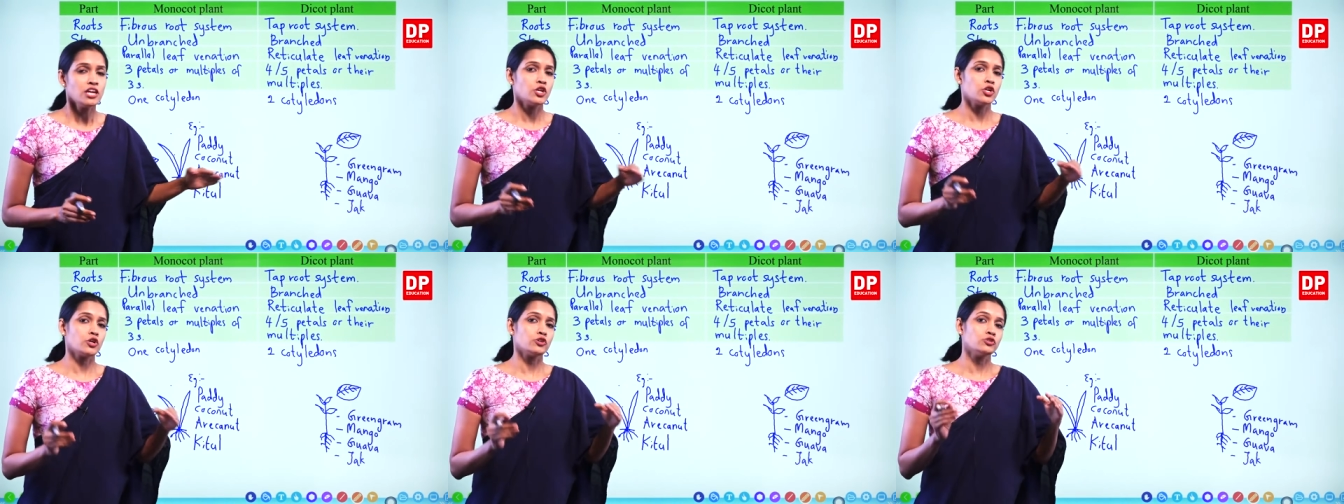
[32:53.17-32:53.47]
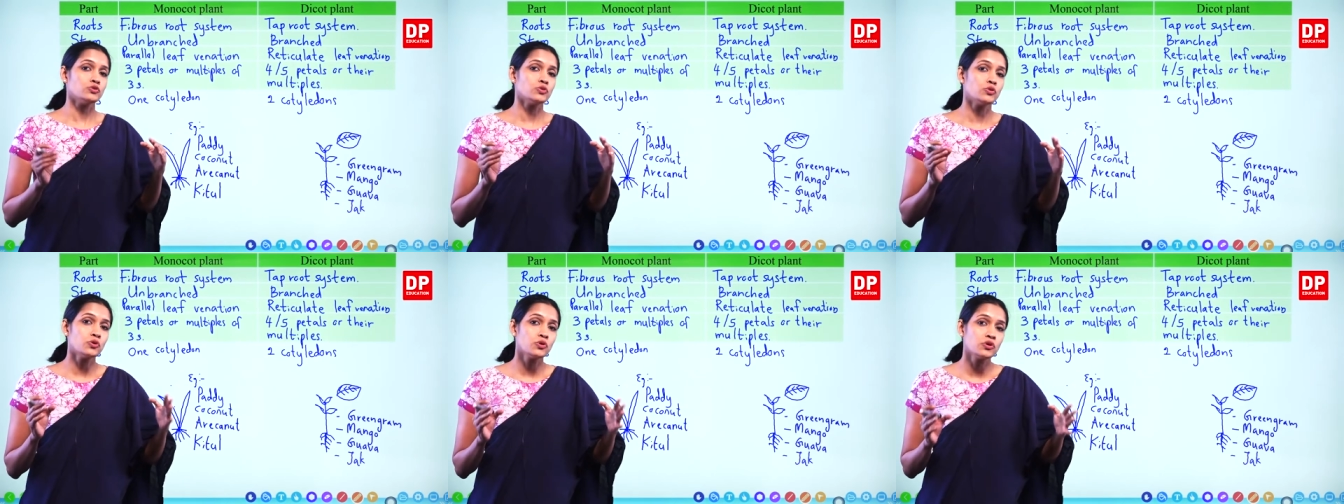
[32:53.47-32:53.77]
Now
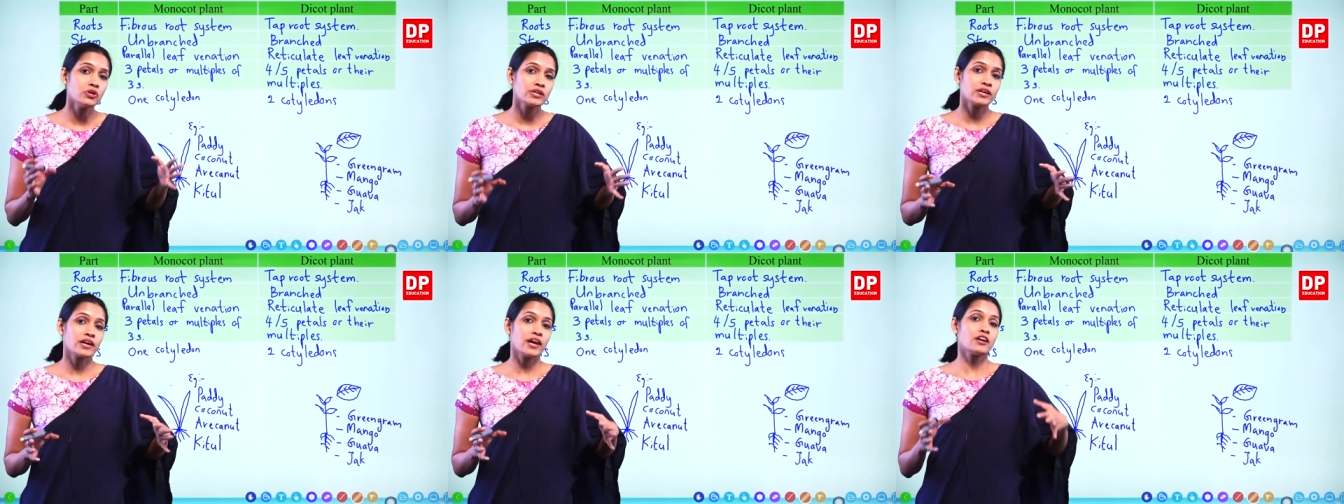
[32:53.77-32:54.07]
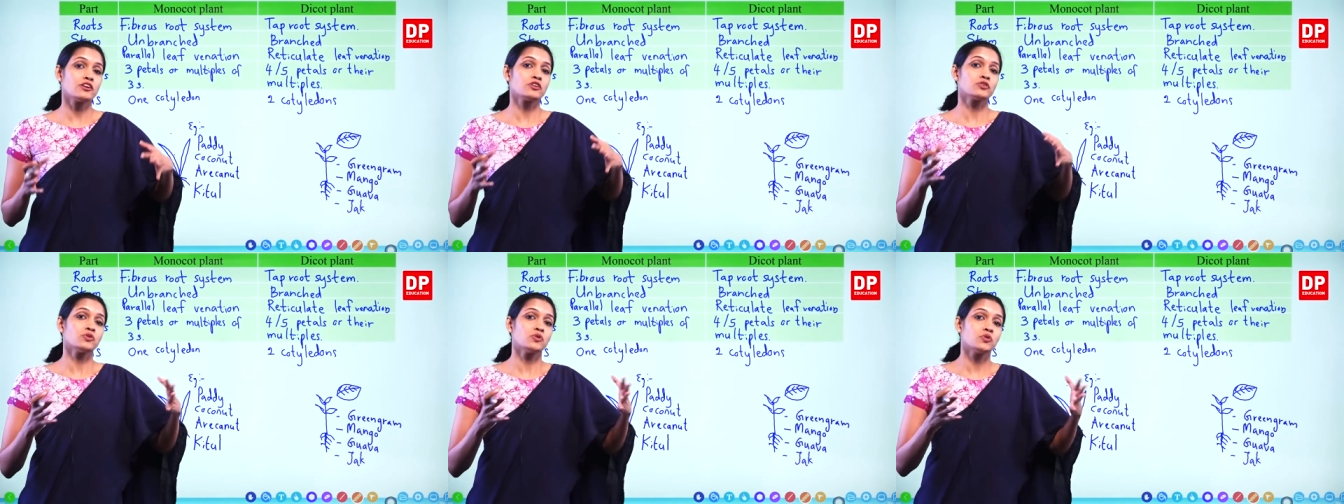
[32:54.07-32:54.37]
you all
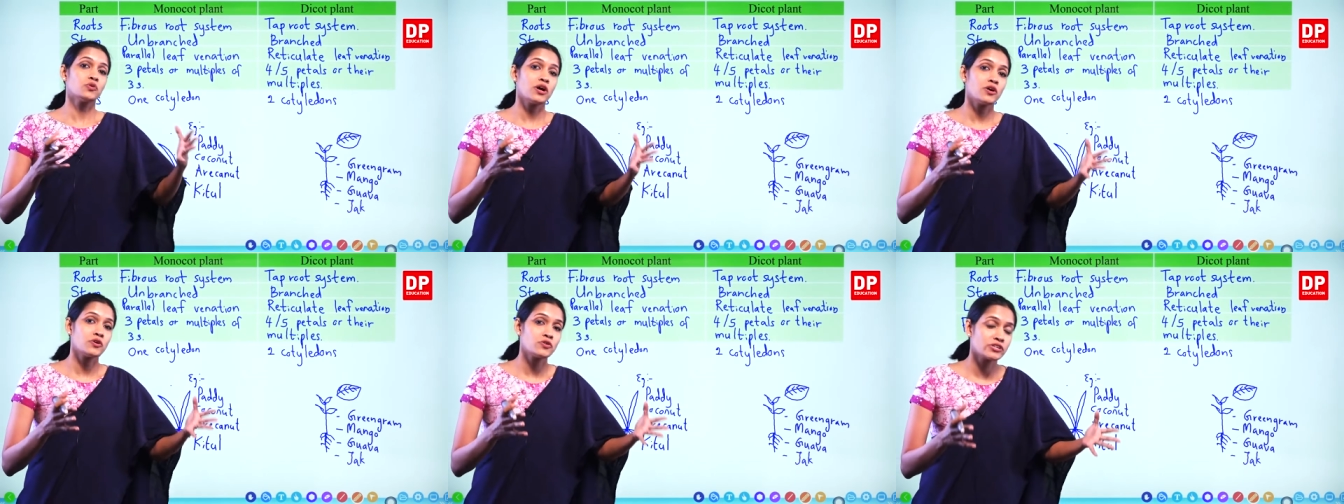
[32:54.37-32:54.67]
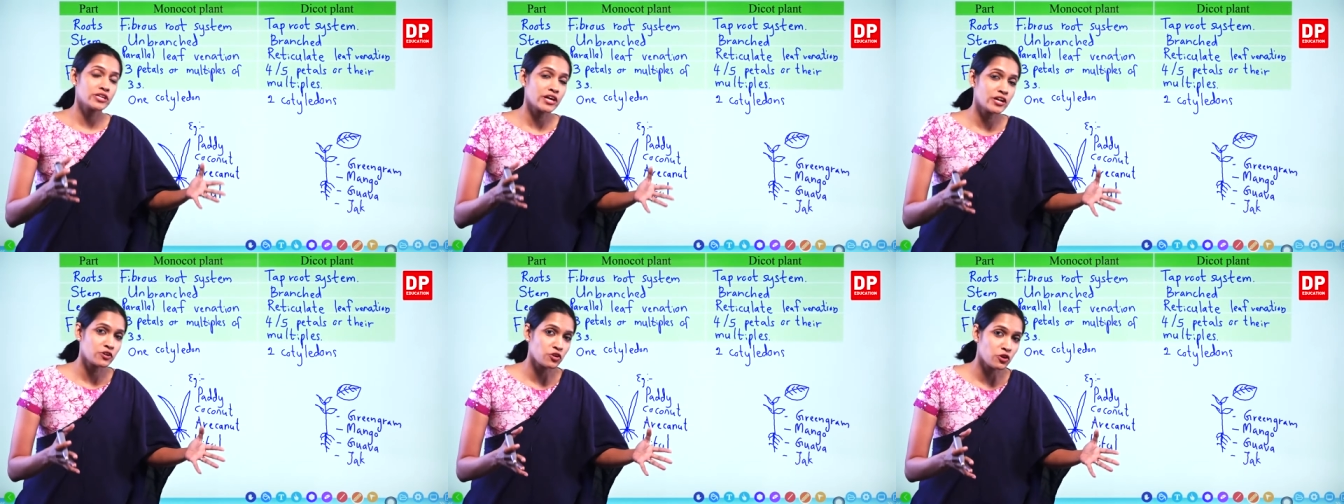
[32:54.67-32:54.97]
can go out
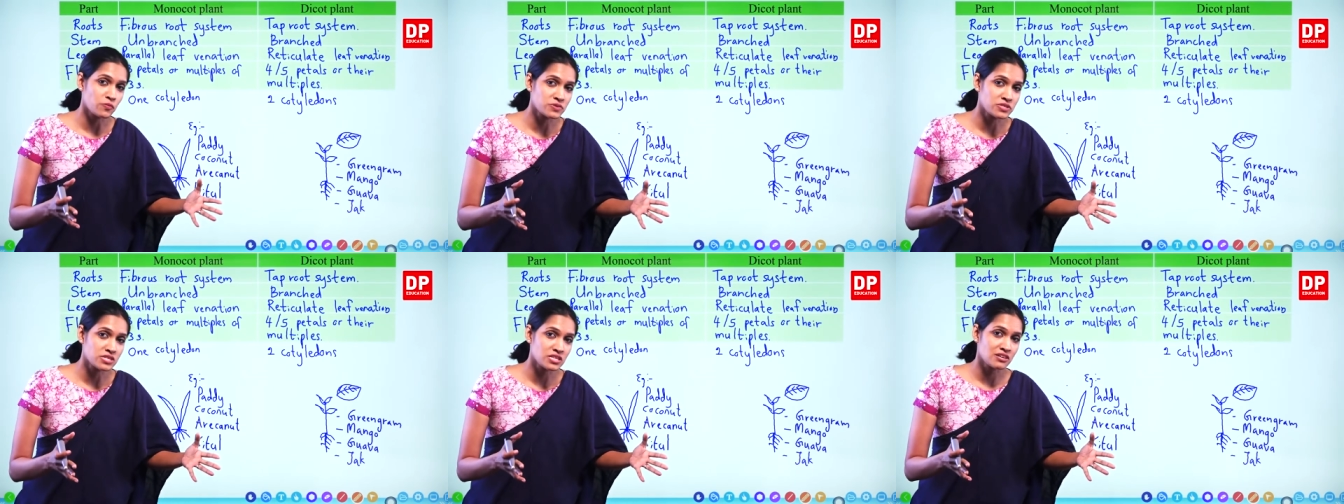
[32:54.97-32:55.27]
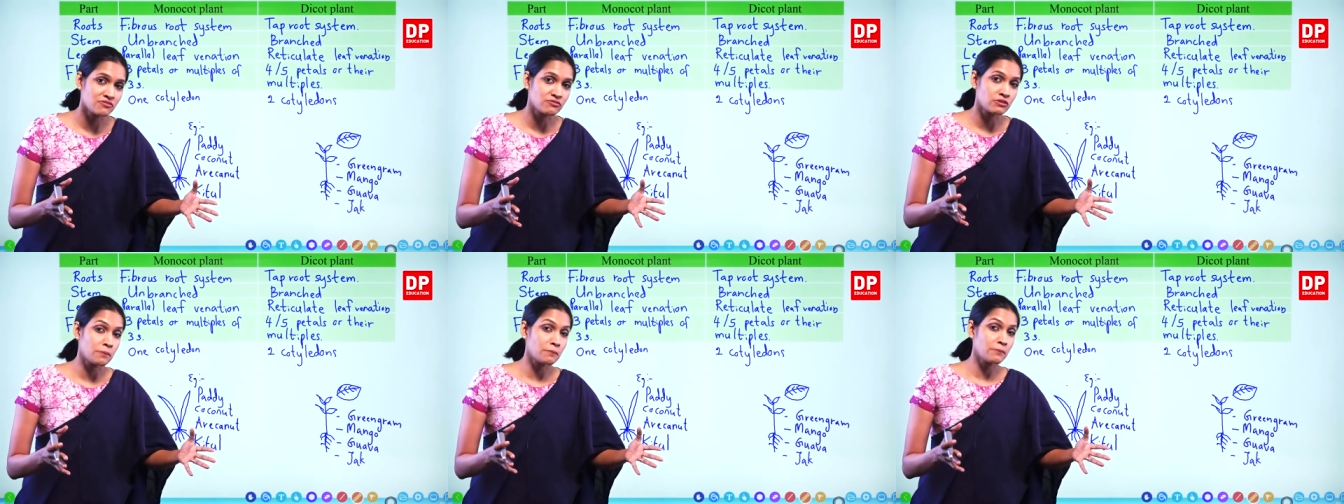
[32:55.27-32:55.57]
and
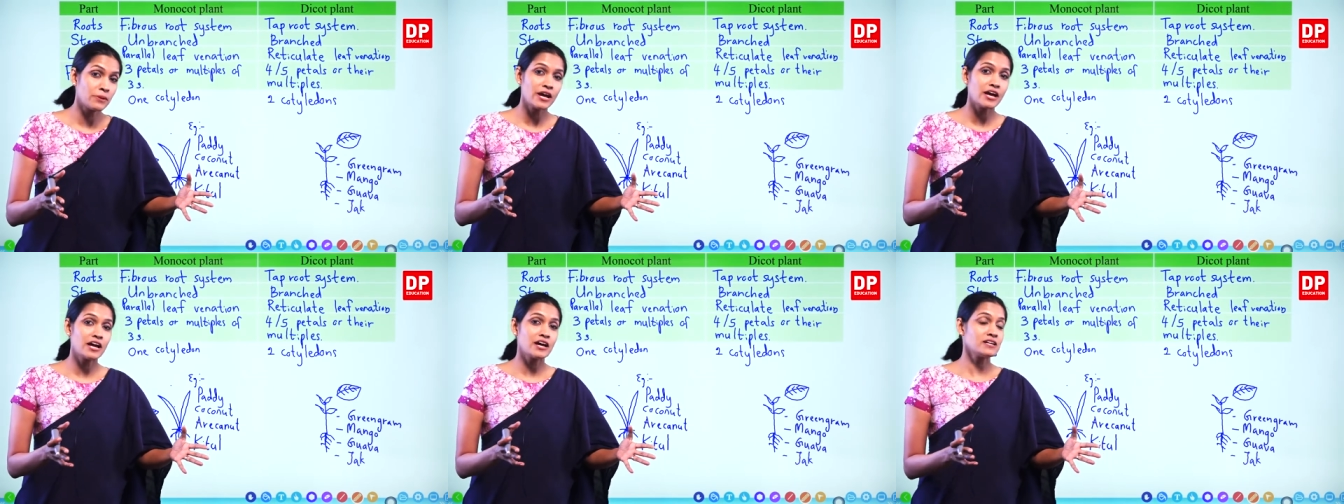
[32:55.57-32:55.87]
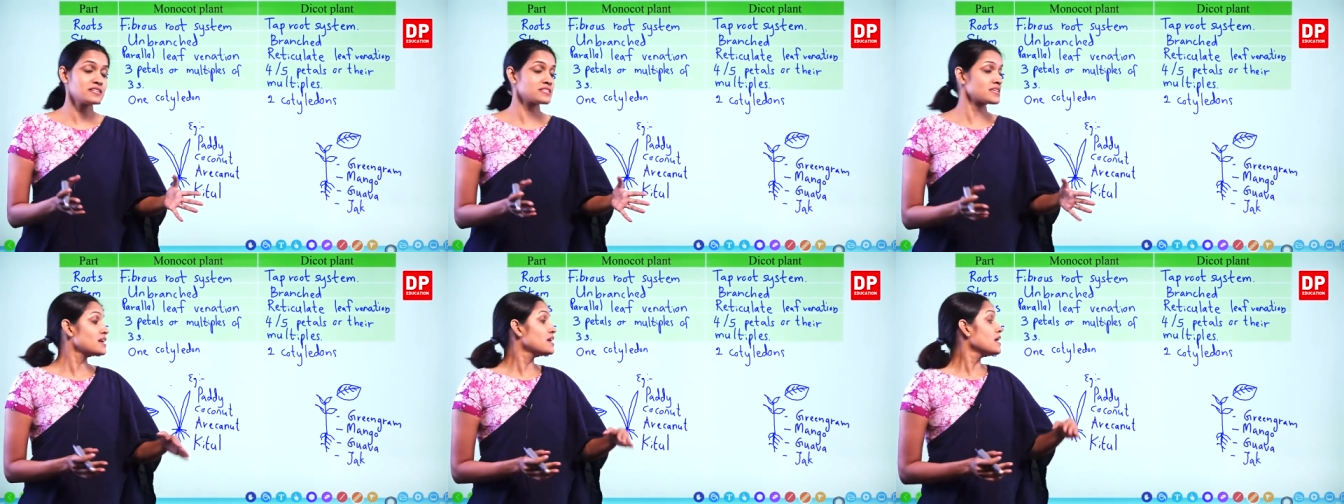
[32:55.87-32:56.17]
observe the
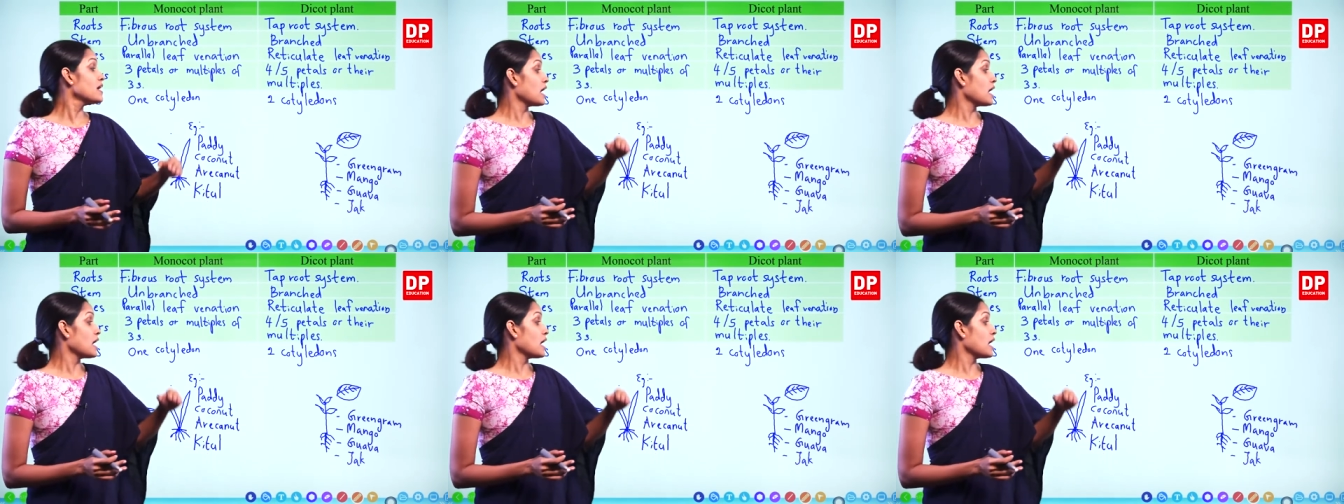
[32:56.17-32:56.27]
plants